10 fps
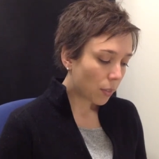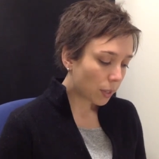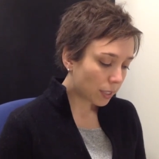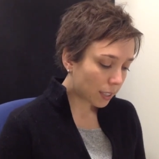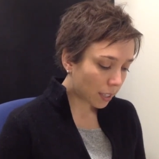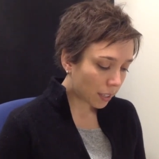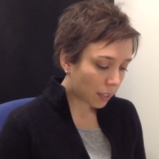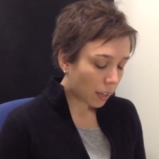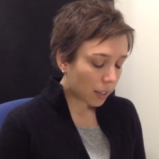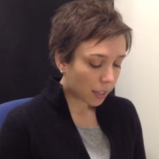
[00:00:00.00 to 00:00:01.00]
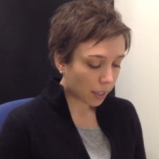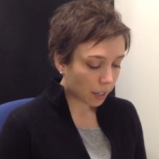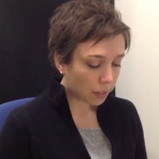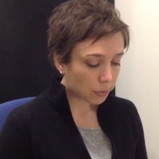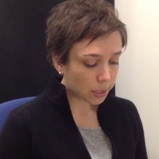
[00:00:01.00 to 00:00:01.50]
The sea
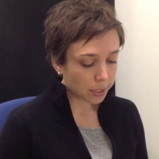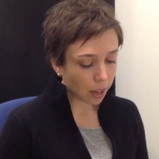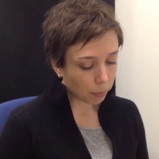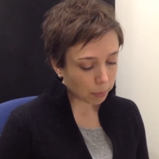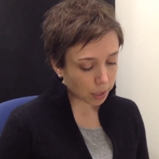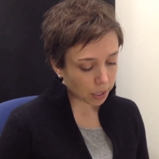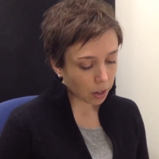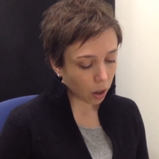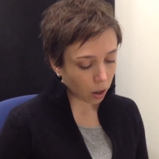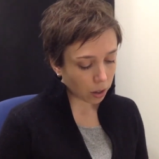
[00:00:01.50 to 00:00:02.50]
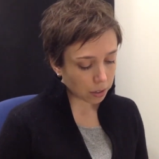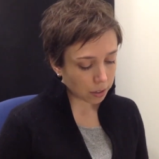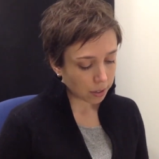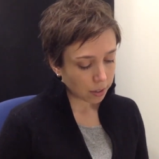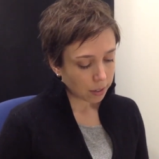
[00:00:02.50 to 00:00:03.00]
heaves dumbly on,
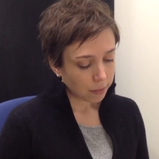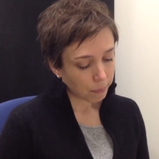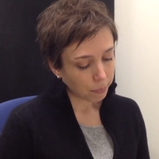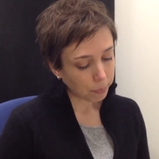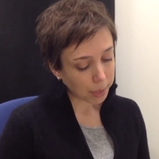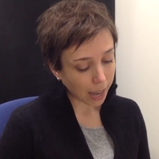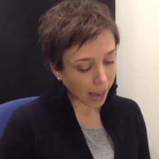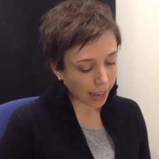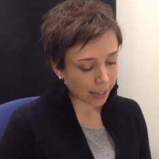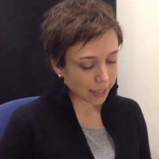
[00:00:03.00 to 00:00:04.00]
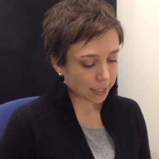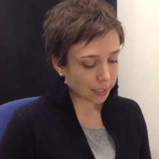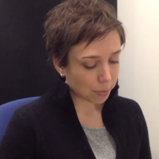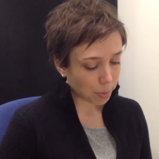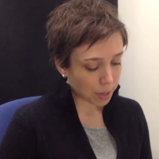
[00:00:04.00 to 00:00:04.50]
but I can
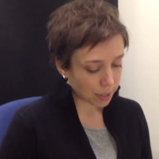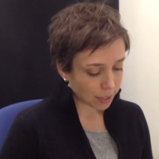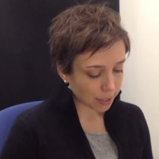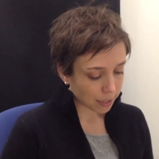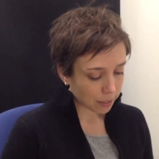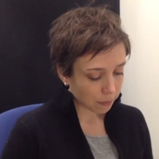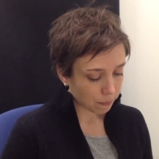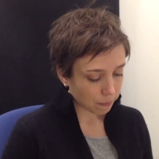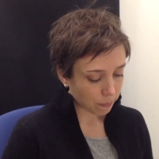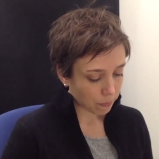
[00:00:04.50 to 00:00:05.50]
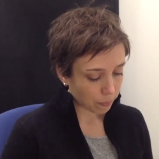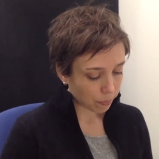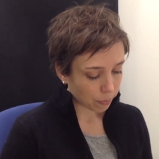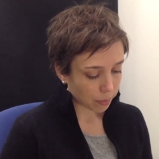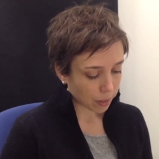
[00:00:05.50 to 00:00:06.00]
speak.
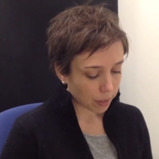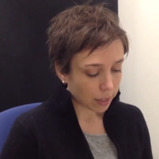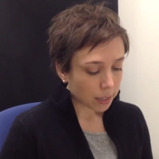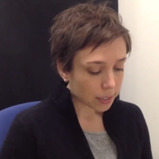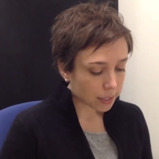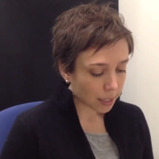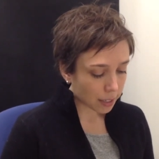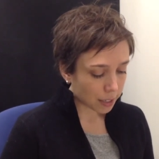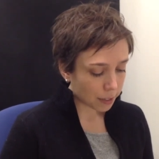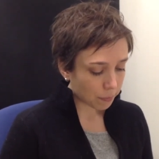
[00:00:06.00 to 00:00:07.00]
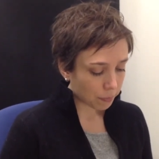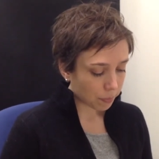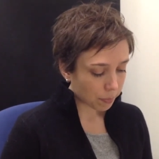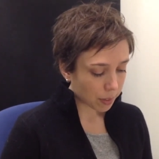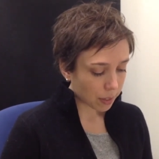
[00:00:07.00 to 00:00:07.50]
Sea,
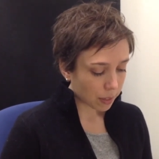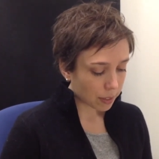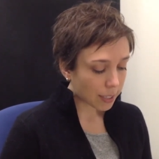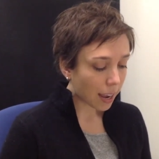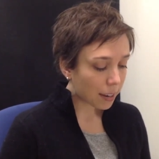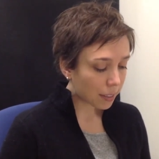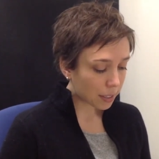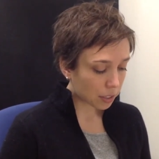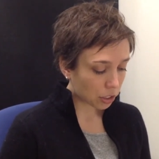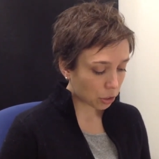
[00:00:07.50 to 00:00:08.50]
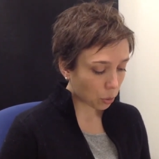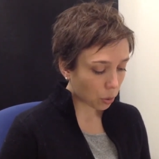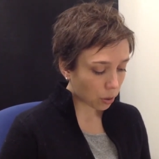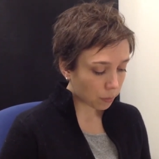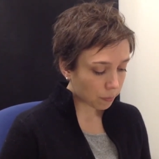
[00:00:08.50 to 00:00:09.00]
take this
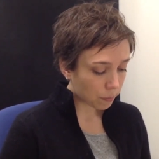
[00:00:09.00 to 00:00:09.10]
shore.